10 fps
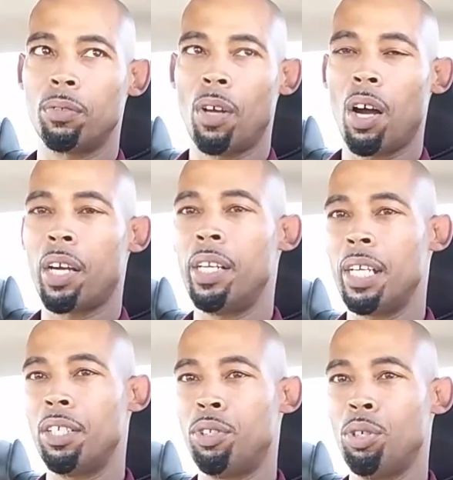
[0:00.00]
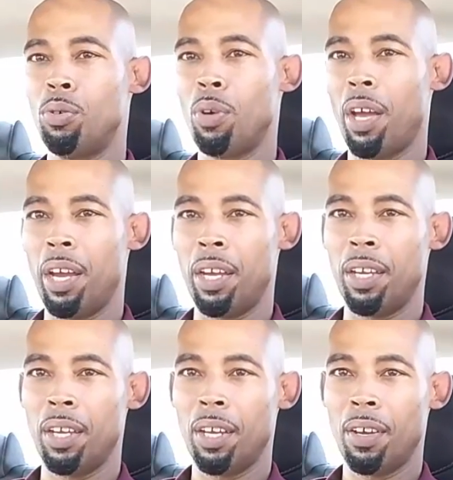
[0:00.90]
are connected to
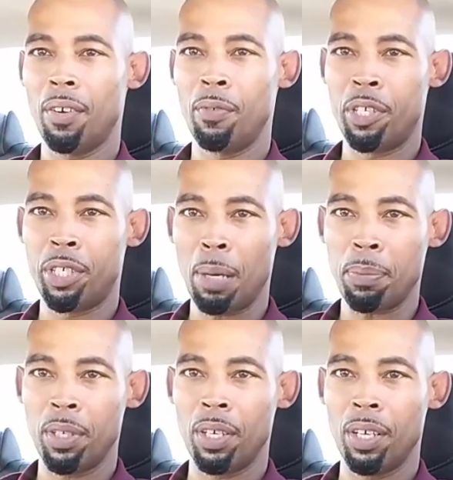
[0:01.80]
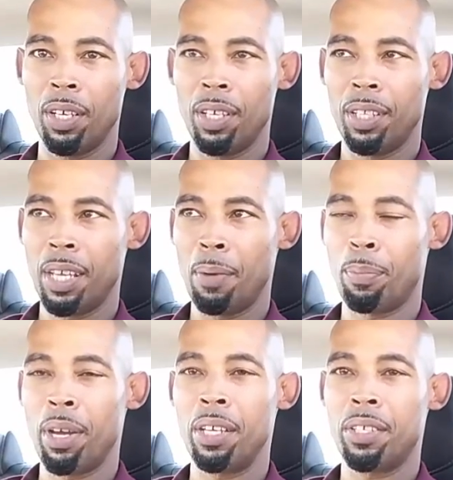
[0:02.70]
a receptor that
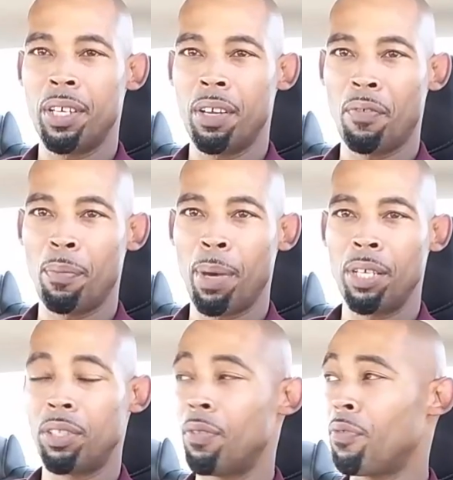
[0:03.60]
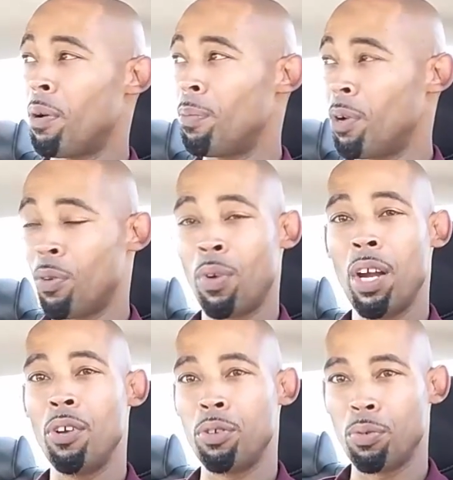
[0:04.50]
brings in information from
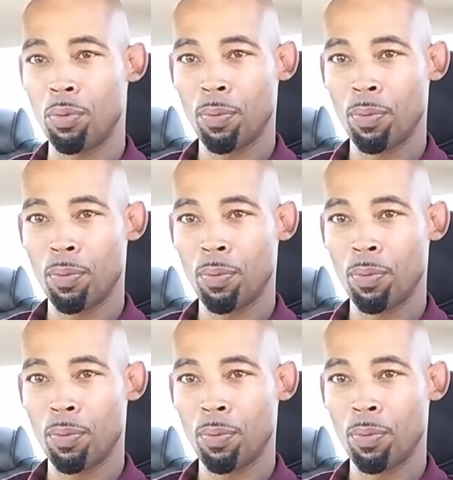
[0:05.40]
around you.